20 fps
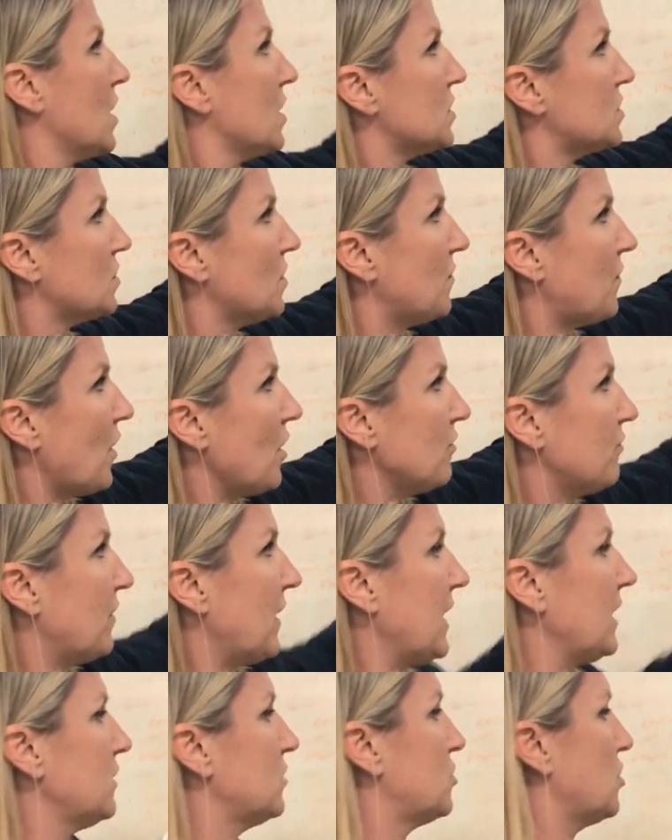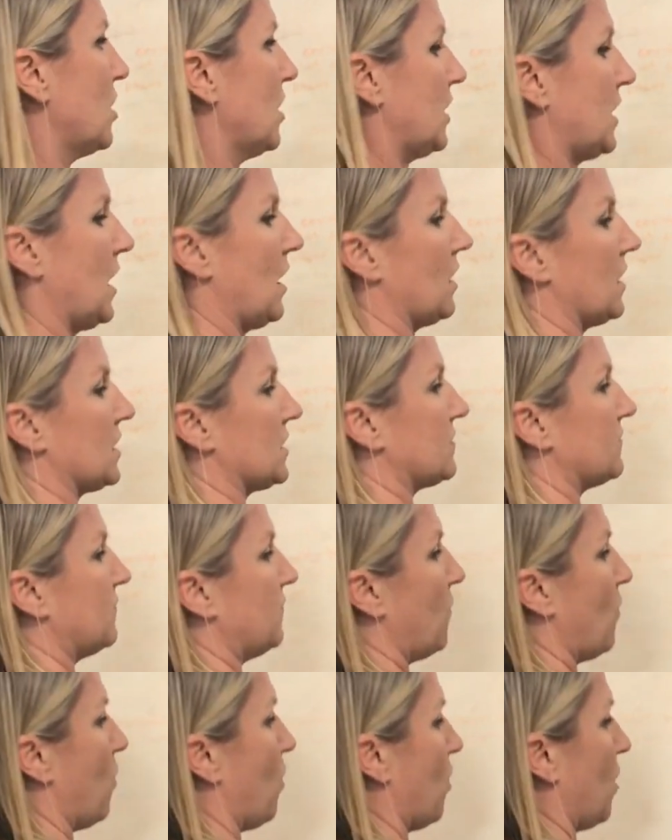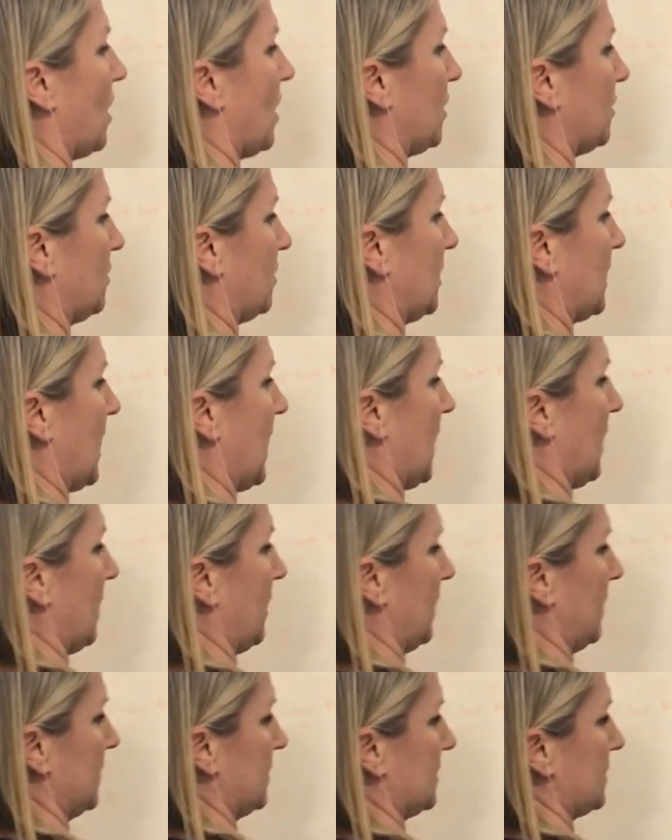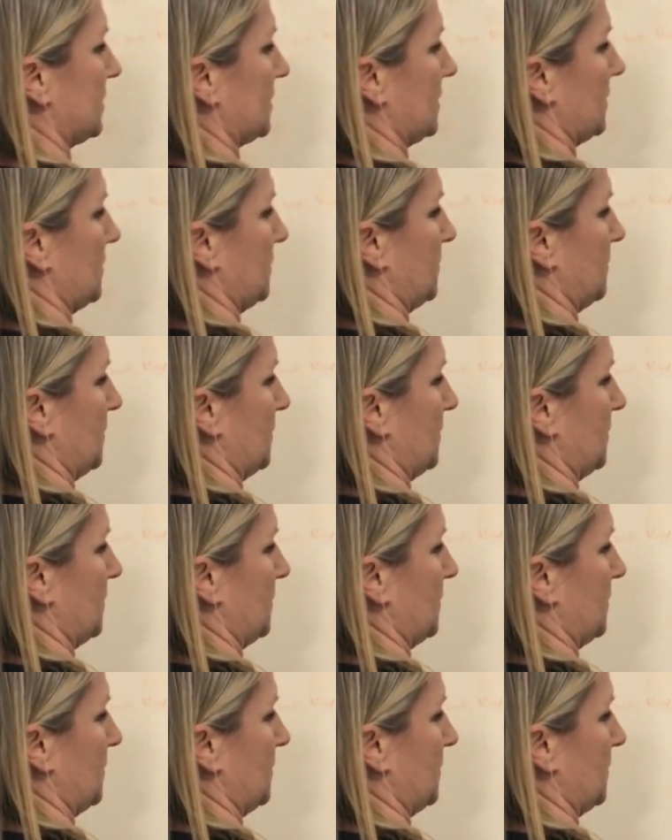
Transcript: So if our fire truck carries 400 gallons,